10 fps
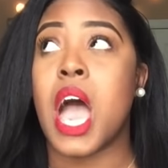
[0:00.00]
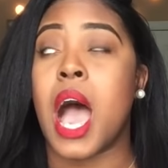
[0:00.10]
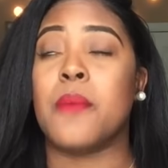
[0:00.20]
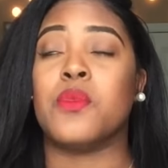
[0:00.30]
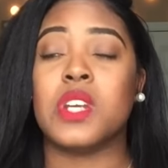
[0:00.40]

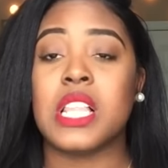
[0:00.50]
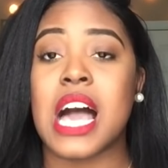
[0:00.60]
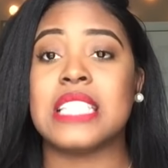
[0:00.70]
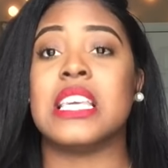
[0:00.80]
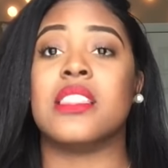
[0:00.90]
I'm
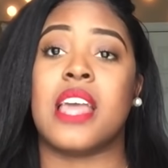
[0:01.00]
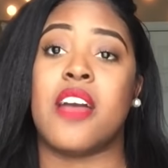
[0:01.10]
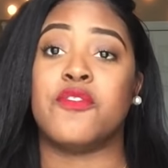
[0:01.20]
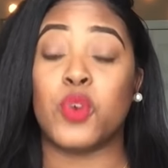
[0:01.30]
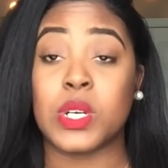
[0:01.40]
realizing
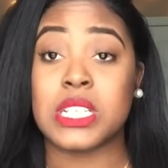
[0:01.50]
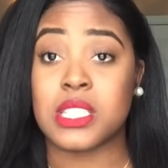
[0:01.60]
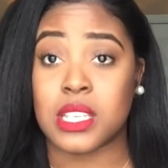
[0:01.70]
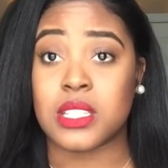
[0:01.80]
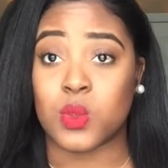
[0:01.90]
that 4 to
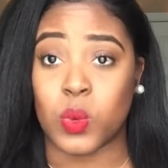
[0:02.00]
6